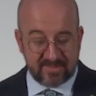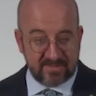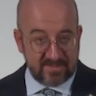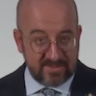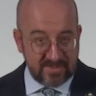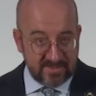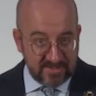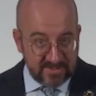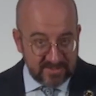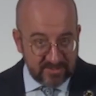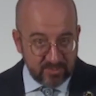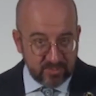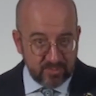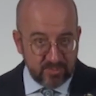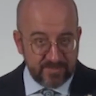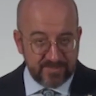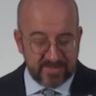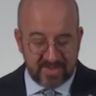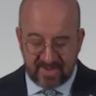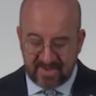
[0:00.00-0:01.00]
The
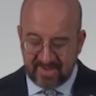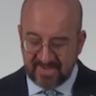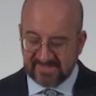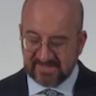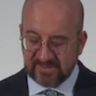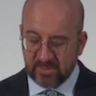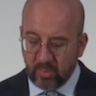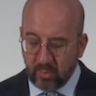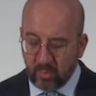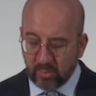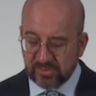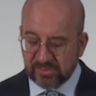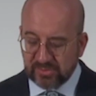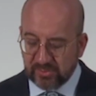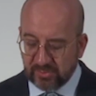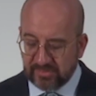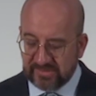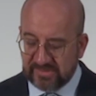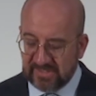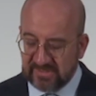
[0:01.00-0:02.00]
EU has
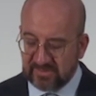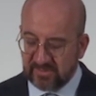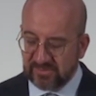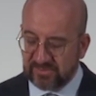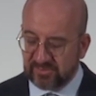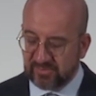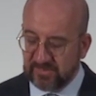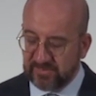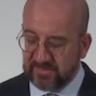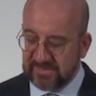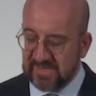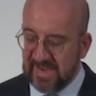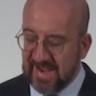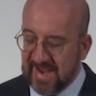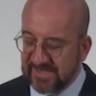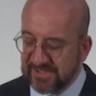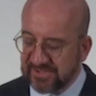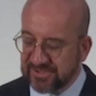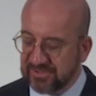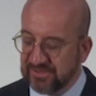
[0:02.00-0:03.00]
also taken sweeping
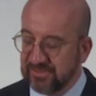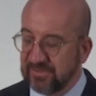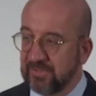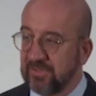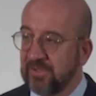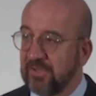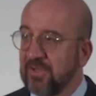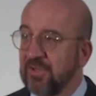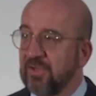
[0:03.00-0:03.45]
action